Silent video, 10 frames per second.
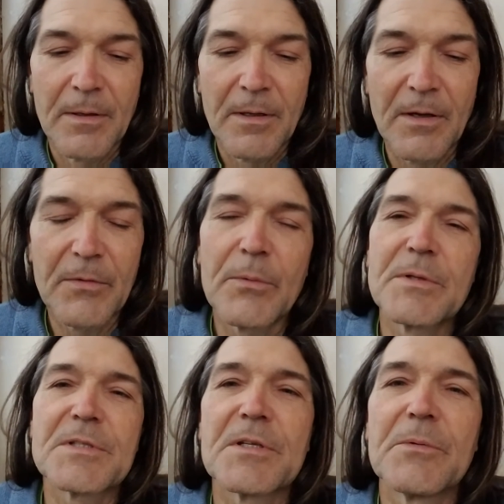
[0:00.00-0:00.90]
every
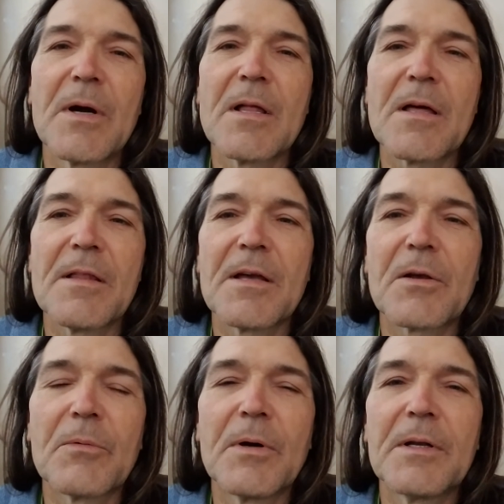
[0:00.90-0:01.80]
once in a while I
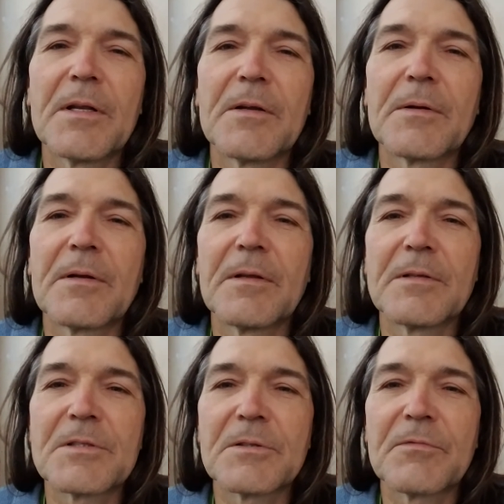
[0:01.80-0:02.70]
like one. And
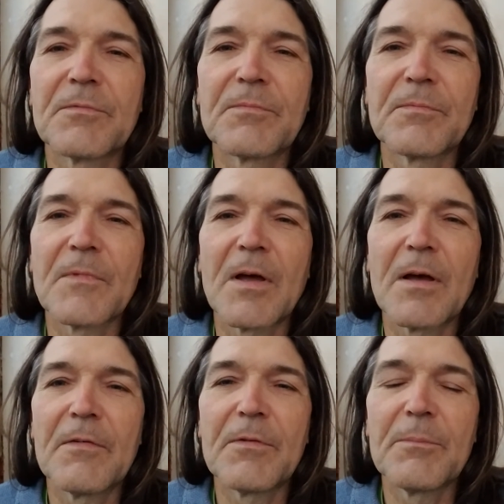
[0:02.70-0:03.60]
it's
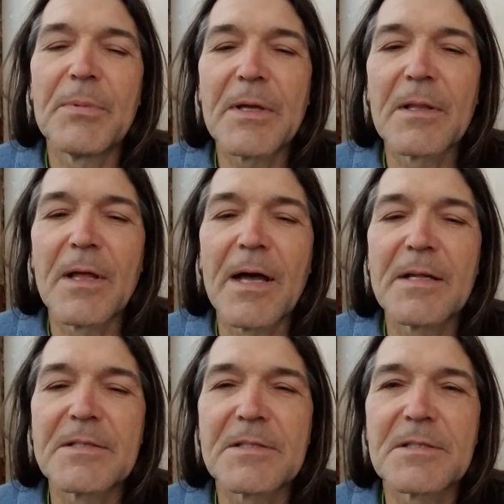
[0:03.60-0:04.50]
uh, from Big
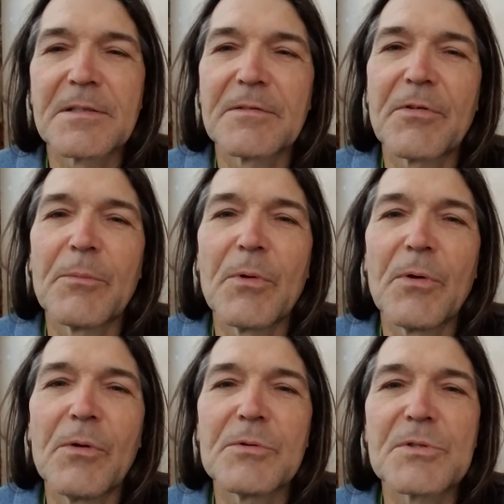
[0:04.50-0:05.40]
Lots, from
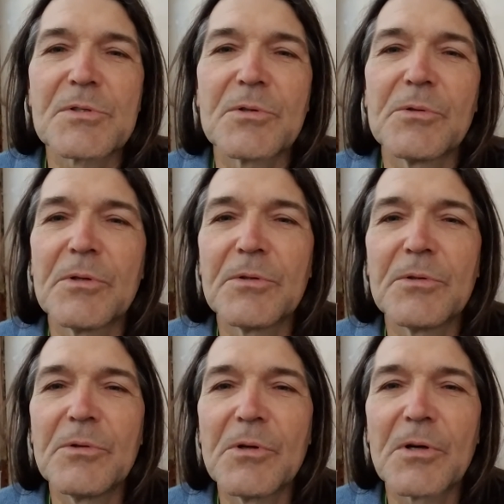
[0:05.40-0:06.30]
old school
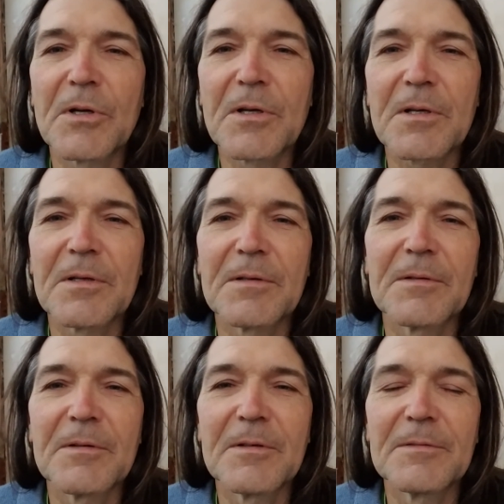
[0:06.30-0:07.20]
New York
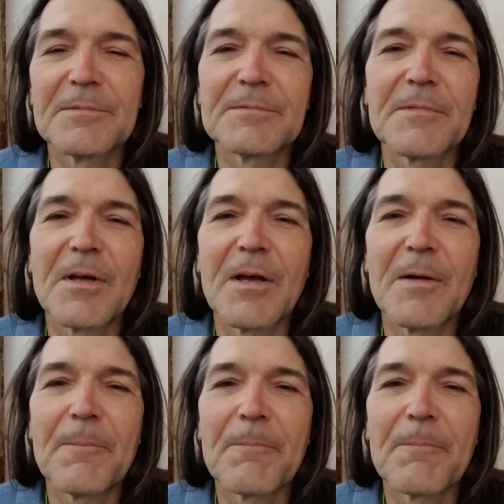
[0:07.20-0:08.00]
uh,